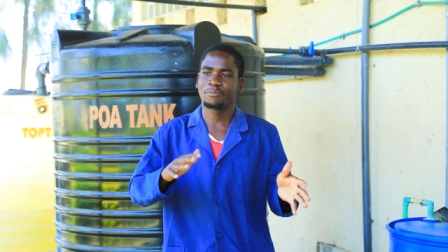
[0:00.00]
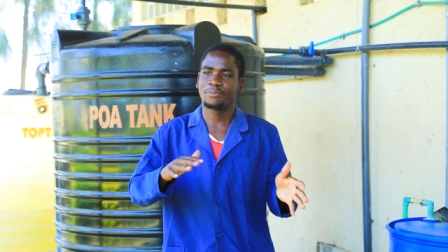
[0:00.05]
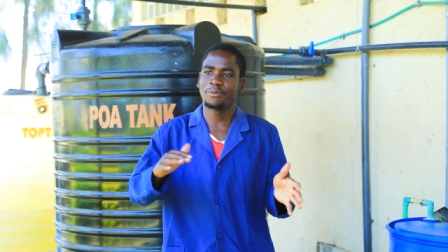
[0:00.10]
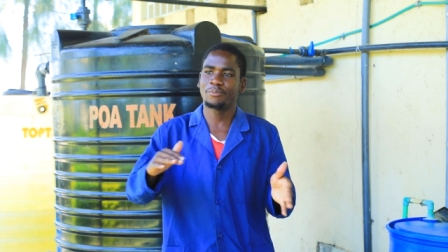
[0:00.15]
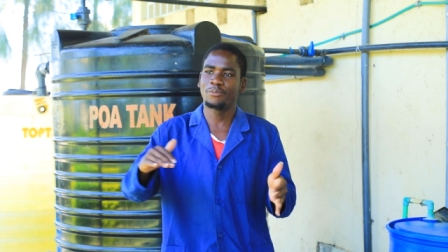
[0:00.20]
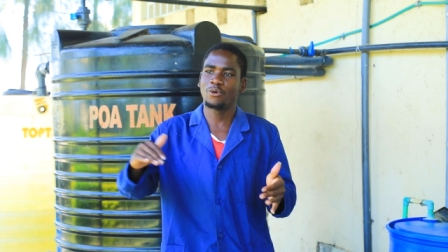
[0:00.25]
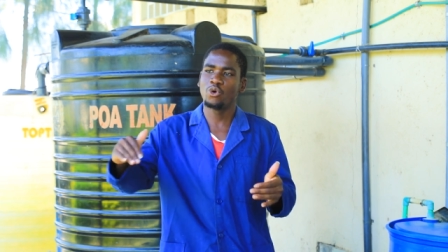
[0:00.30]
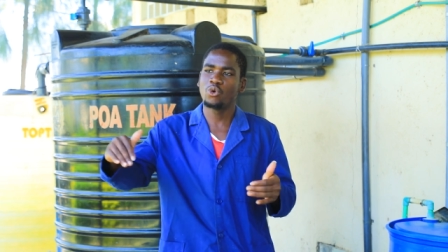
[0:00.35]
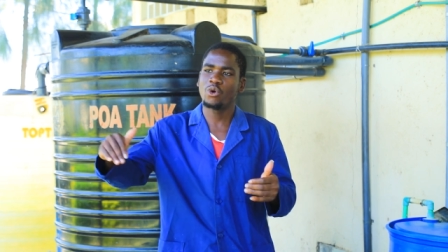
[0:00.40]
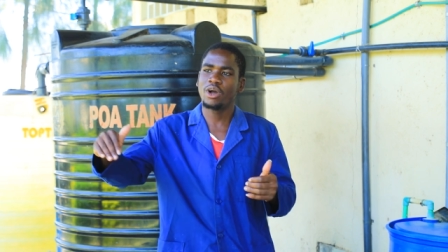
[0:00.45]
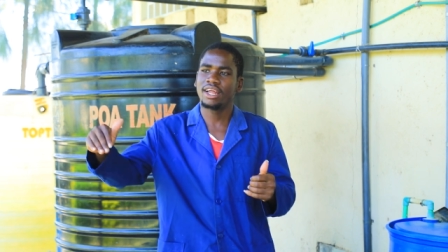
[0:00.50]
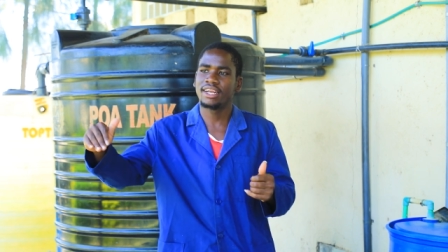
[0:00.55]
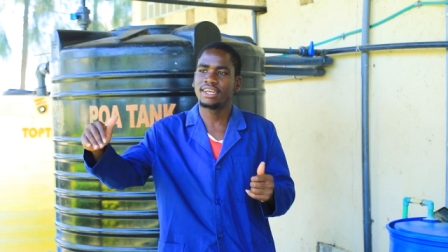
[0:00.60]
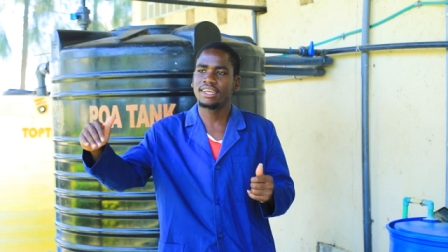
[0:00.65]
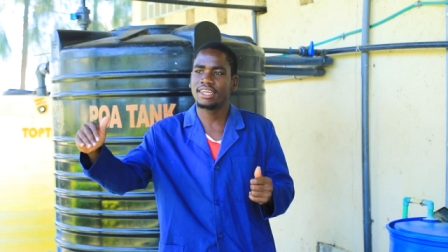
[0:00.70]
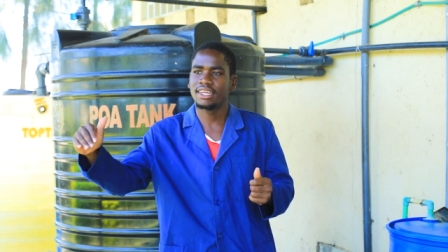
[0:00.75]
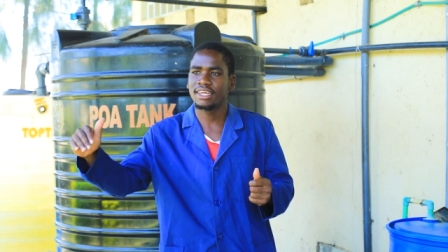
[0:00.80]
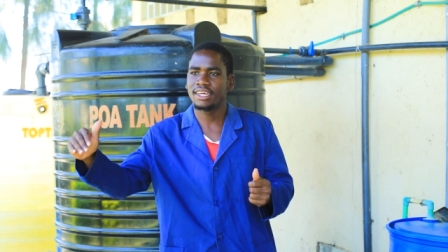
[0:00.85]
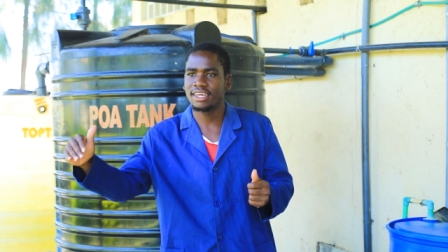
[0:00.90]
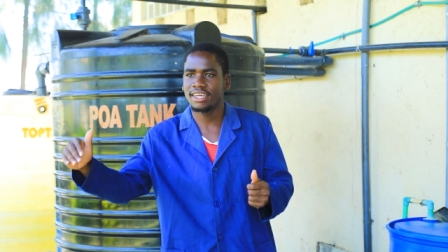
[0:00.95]
people
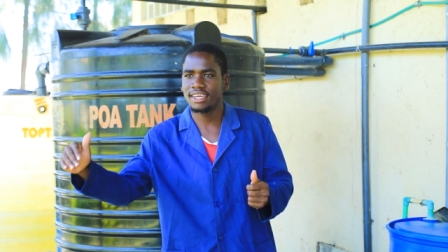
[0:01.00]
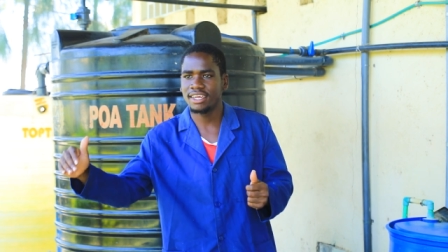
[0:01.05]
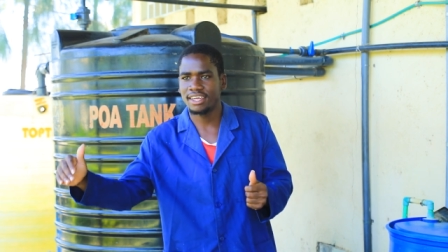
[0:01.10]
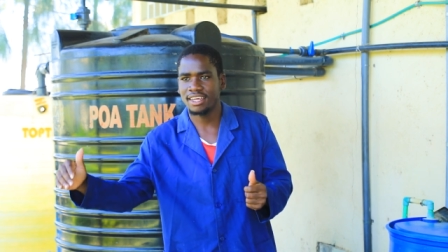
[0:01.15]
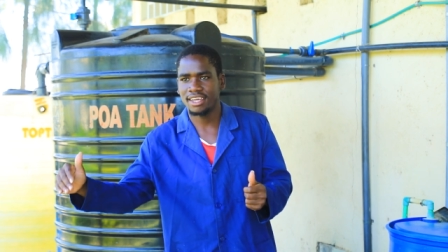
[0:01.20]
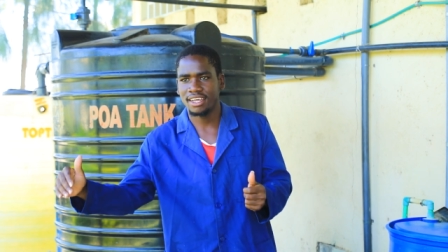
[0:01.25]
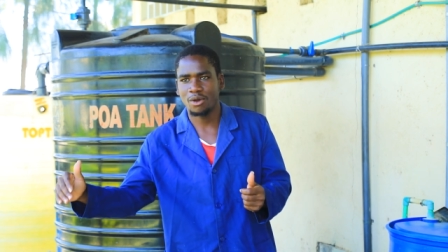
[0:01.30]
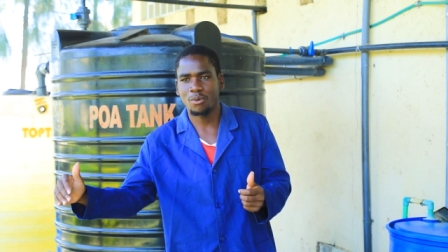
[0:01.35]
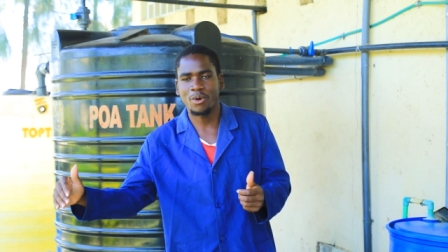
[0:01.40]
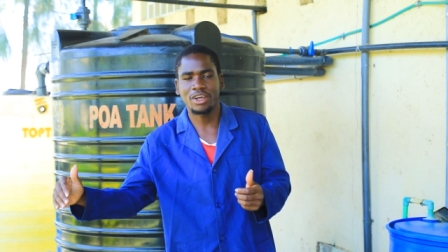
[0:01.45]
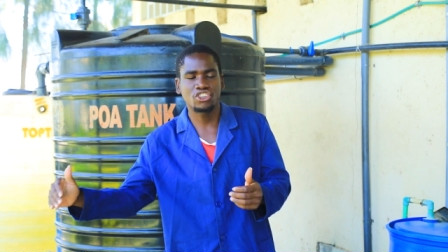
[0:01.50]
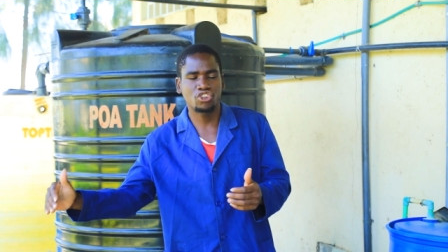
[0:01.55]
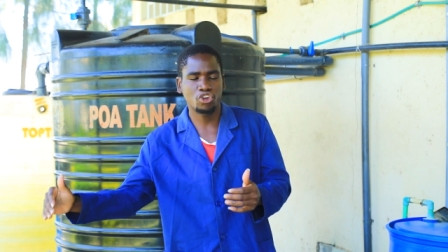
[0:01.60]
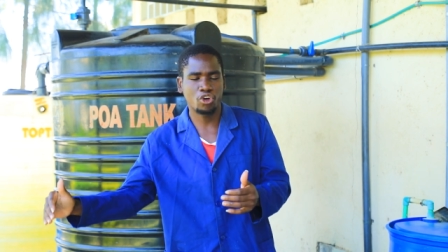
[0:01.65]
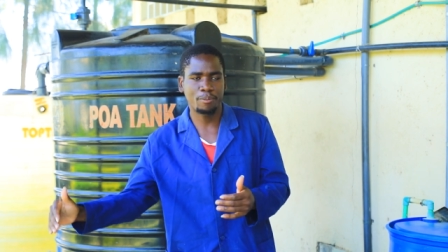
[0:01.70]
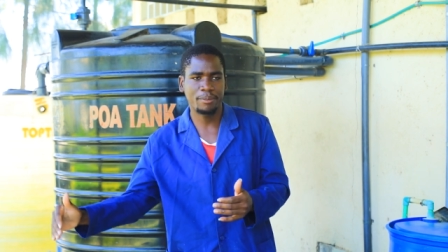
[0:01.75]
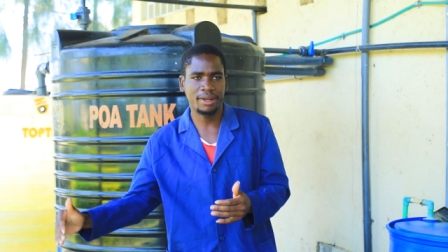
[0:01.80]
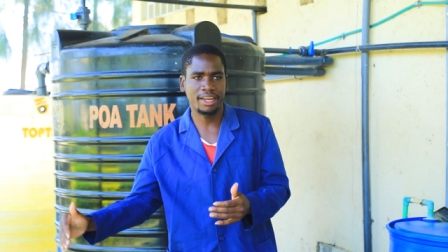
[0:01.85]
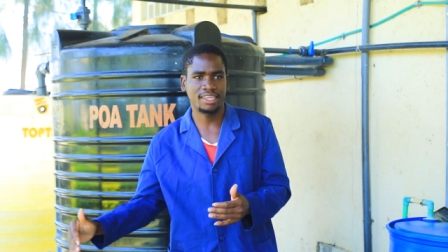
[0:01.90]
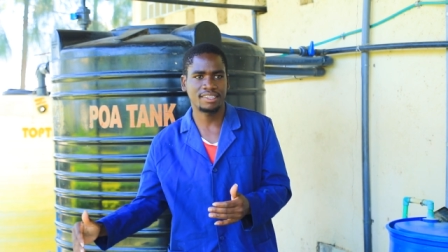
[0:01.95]
who are
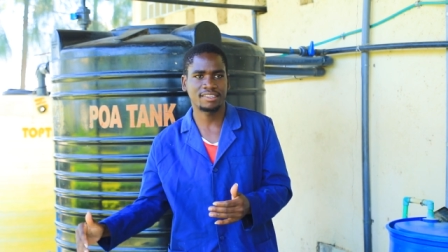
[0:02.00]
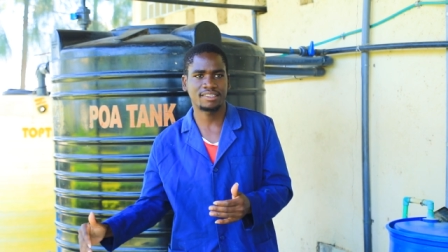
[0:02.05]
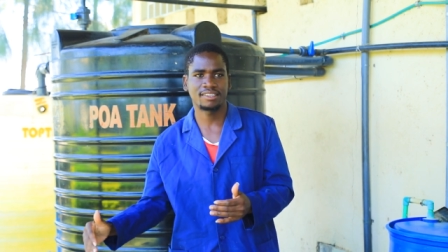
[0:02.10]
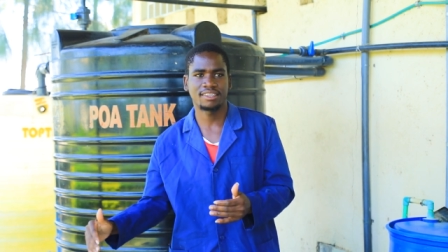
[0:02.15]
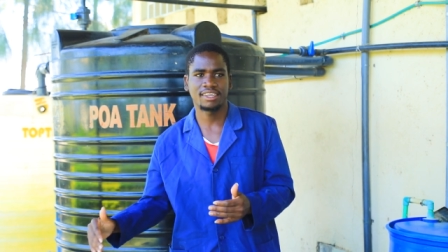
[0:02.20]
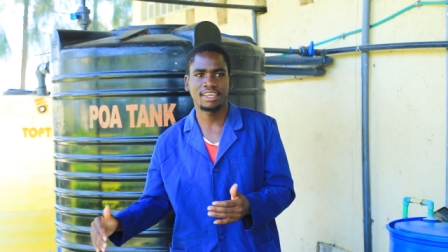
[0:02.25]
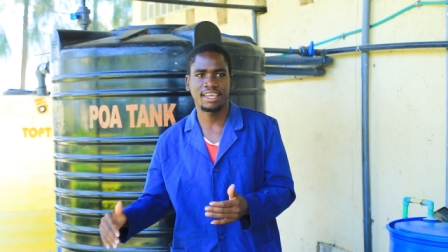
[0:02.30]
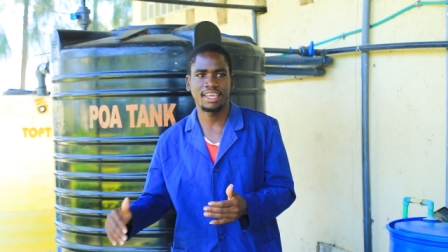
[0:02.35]
jobless